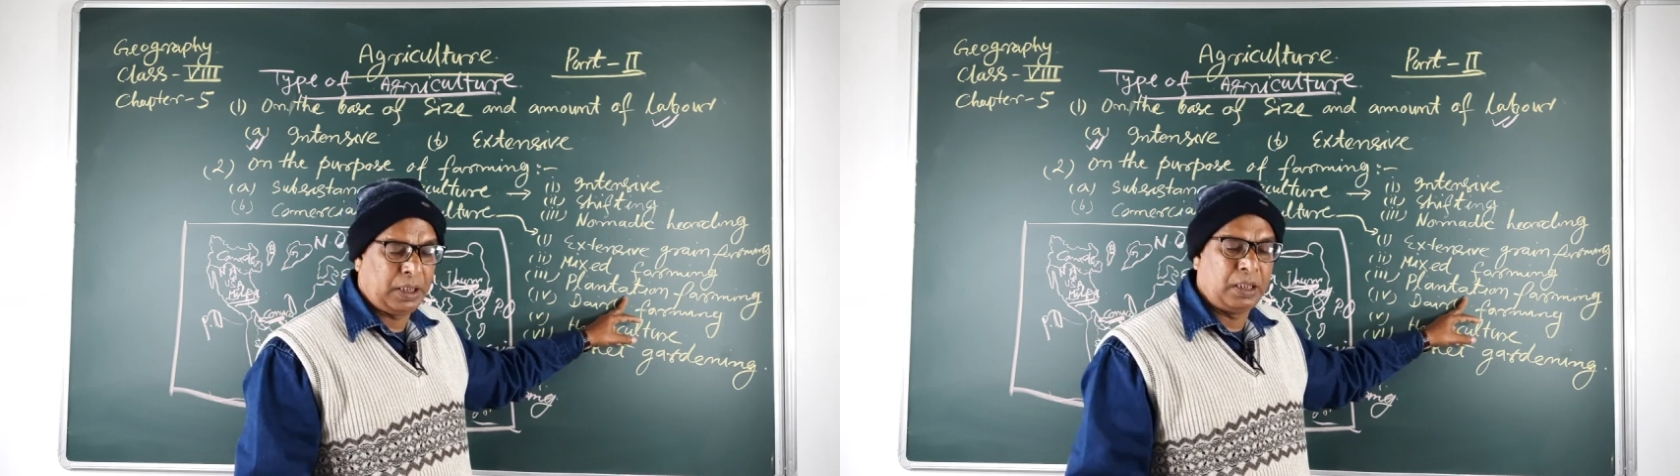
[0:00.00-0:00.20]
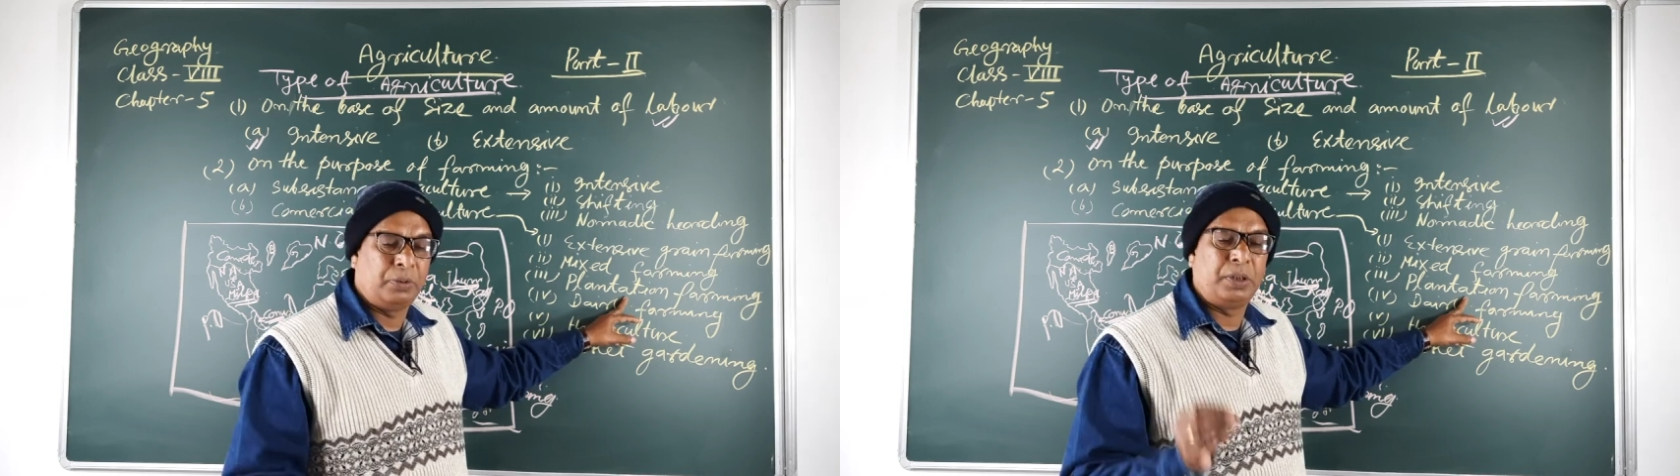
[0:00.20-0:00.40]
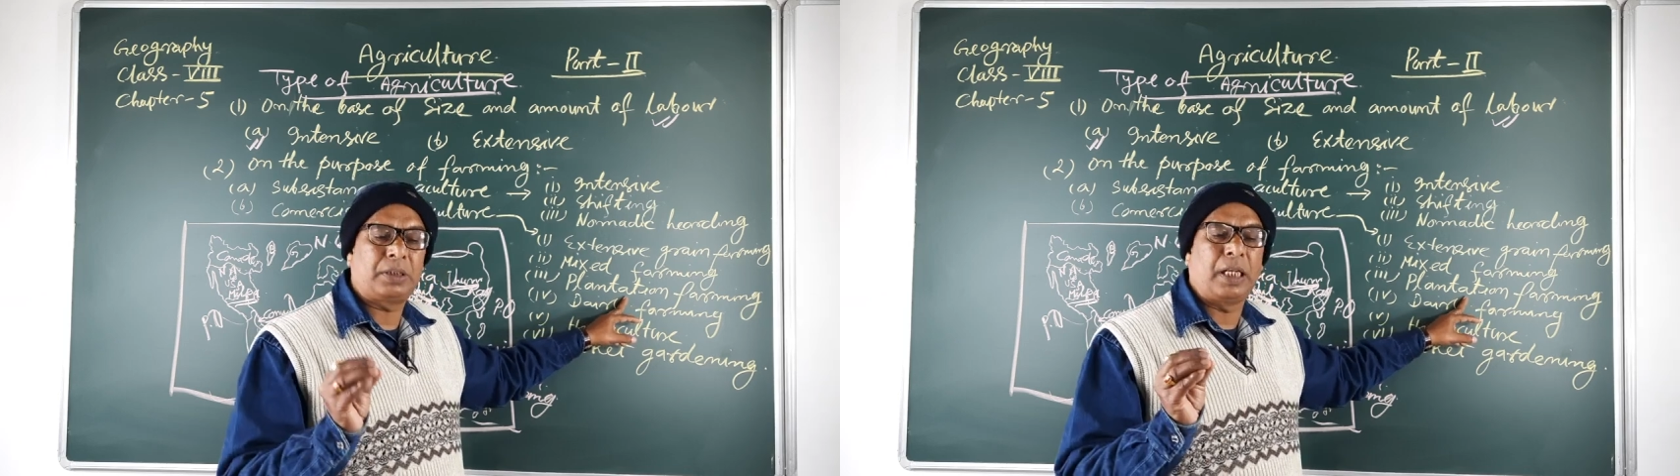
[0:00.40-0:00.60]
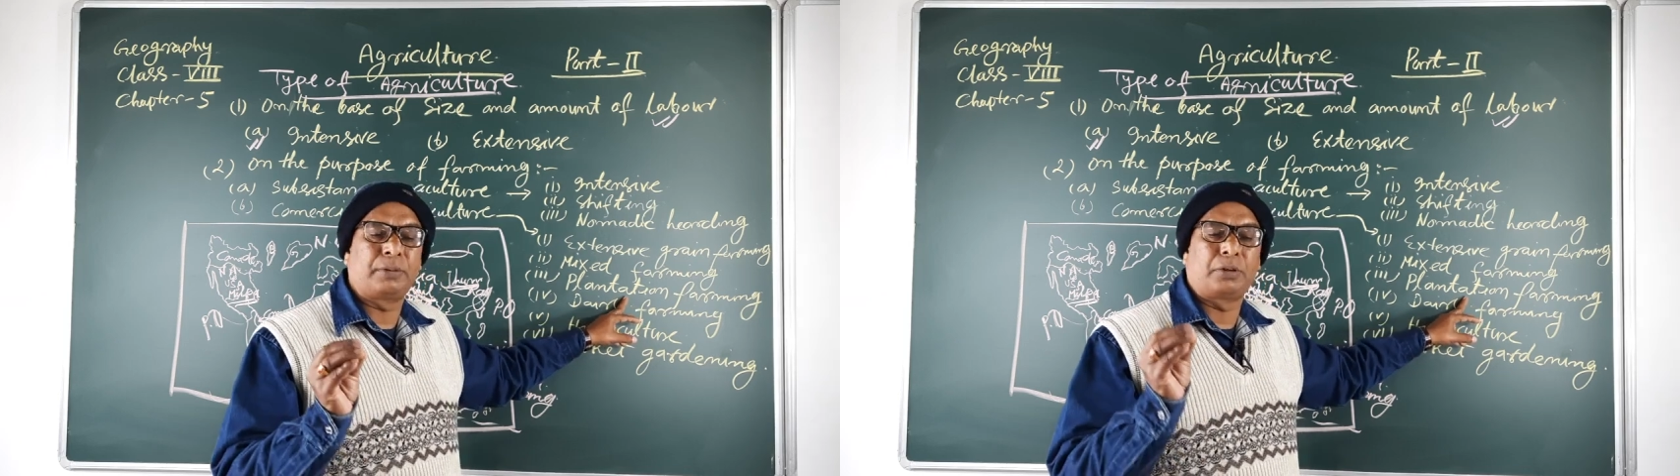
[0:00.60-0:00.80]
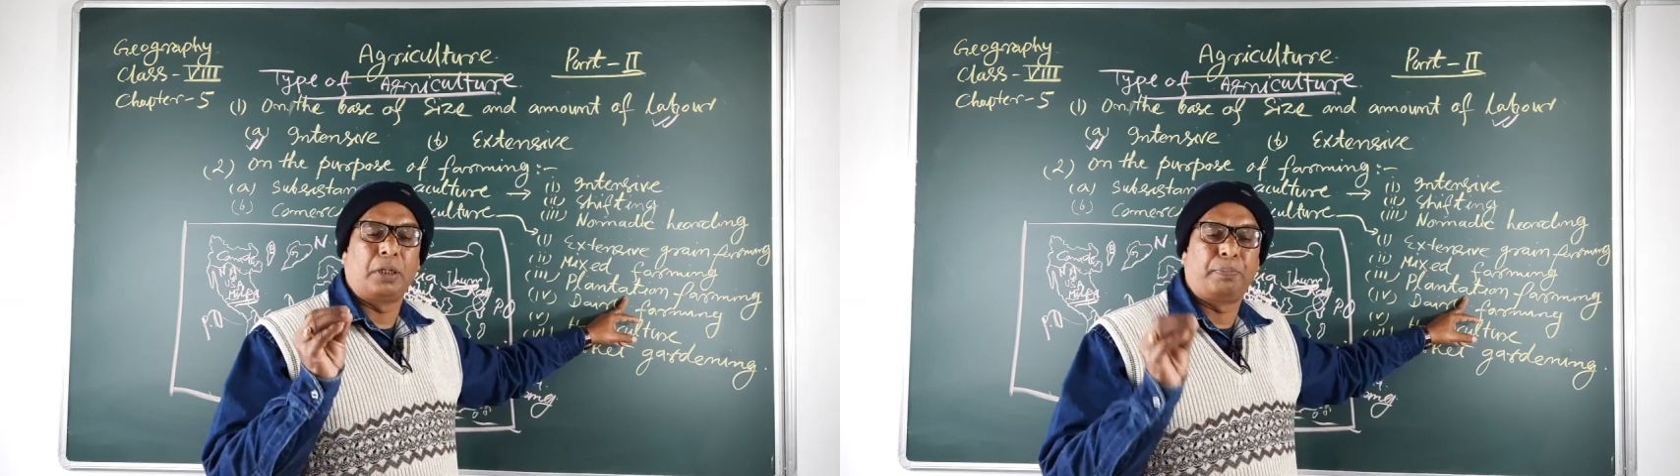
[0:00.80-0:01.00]
any which
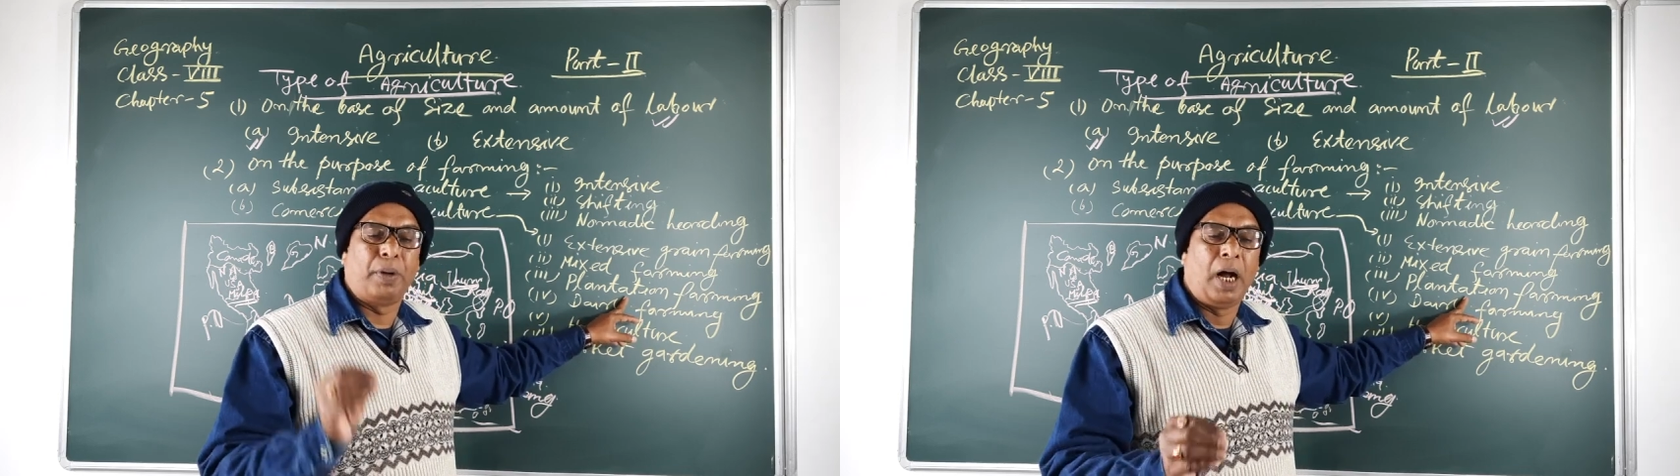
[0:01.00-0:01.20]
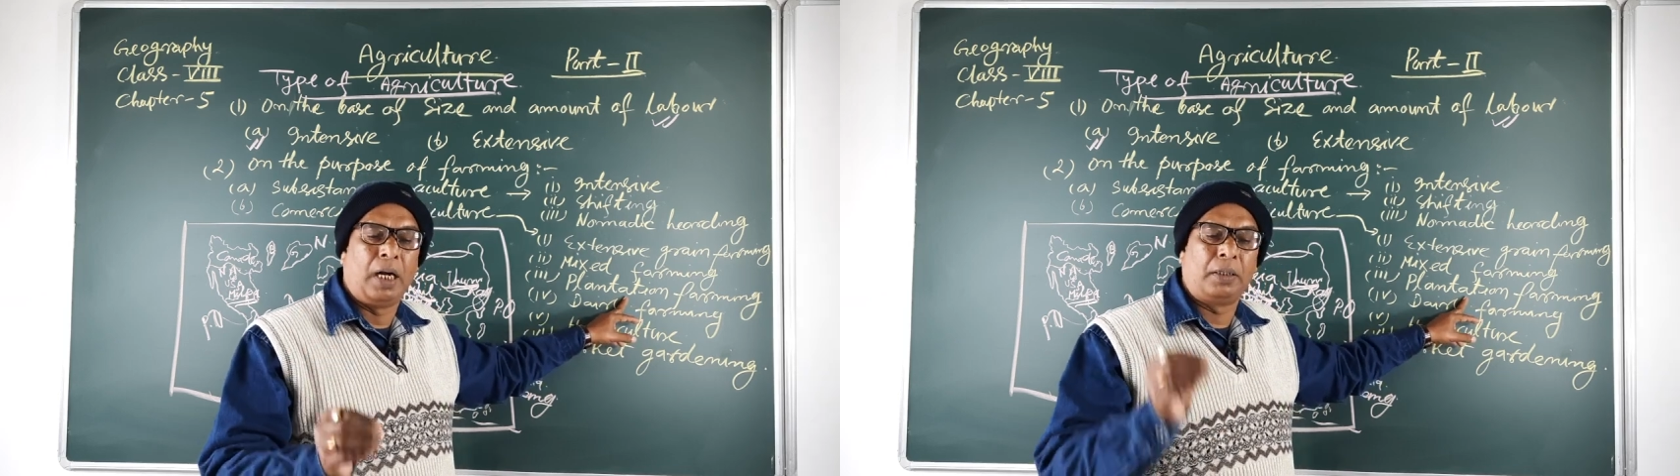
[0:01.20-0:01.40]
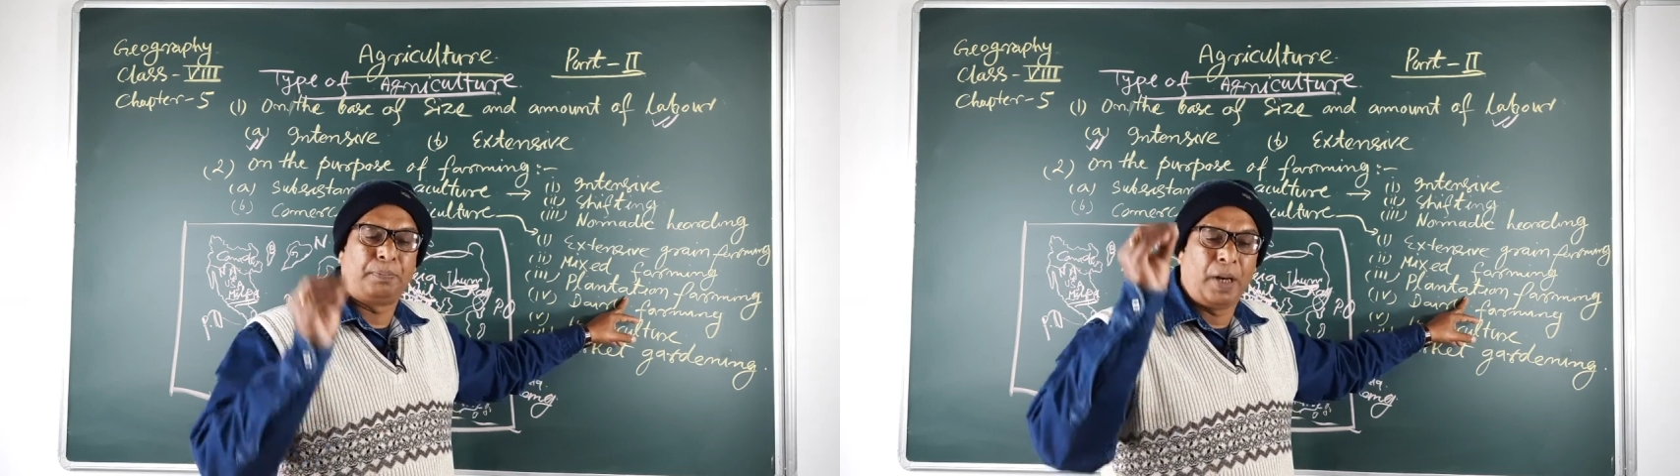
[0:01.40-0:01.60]
types of the plant